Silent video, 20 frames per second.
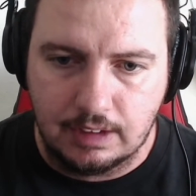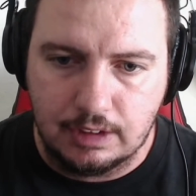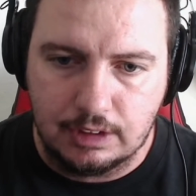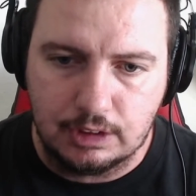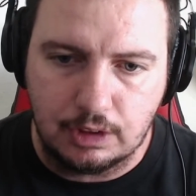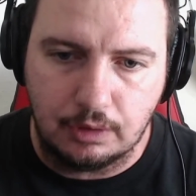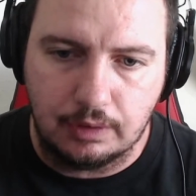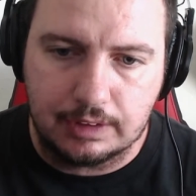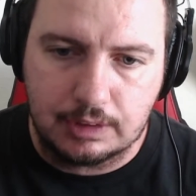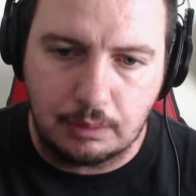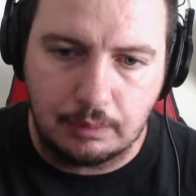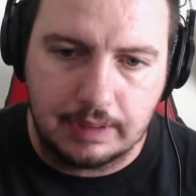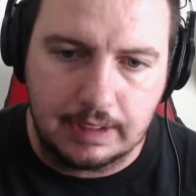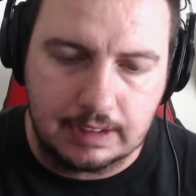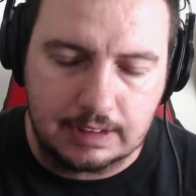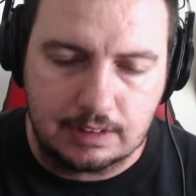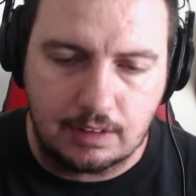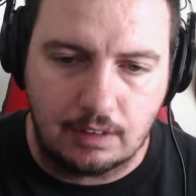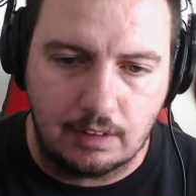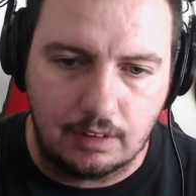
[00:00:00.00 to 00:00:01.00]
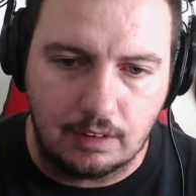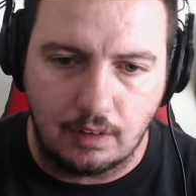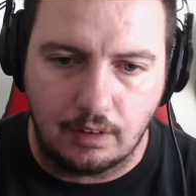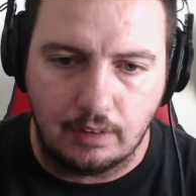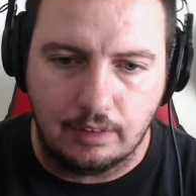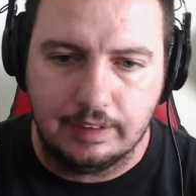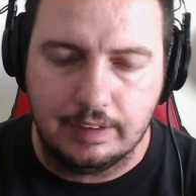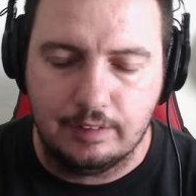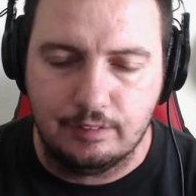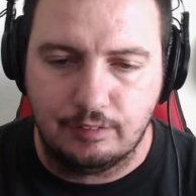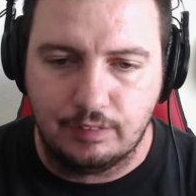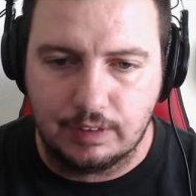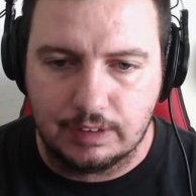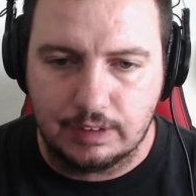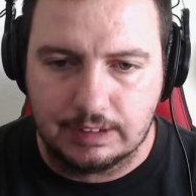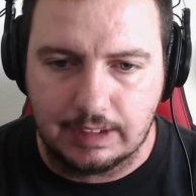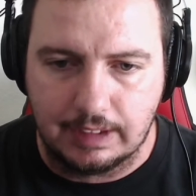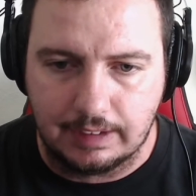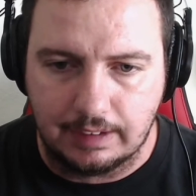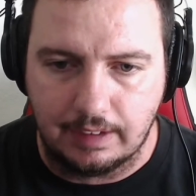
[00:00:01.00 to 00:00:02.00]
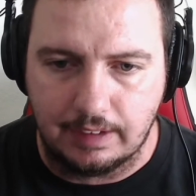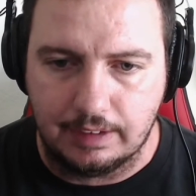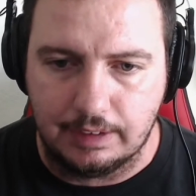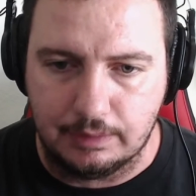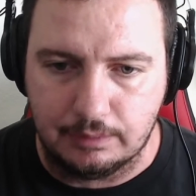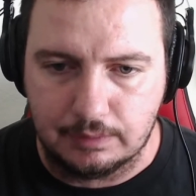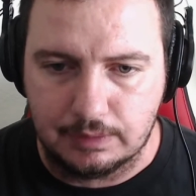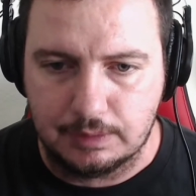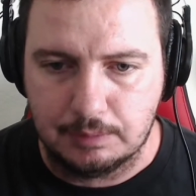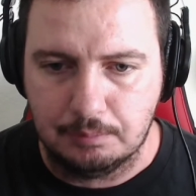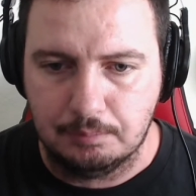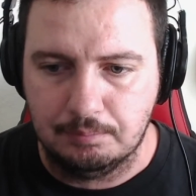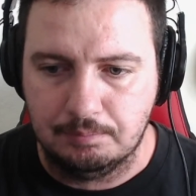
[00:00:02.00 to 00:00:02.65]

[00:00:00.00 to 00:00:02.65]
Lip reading: So let's go and get started on the first thing that I use.